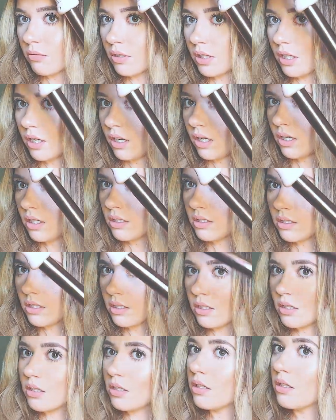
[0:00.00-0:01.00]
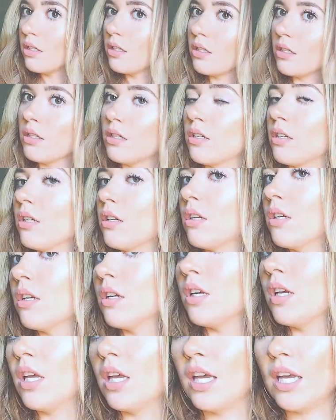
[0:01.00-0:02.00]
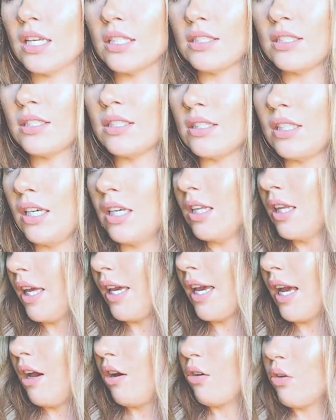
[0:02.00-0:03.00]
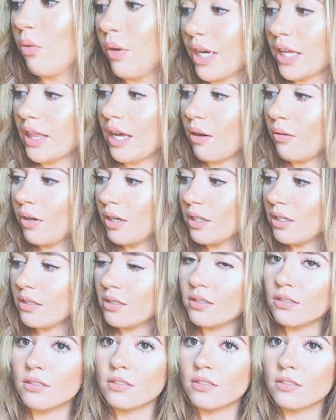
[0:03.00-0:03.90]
really hot. See like how quick that was?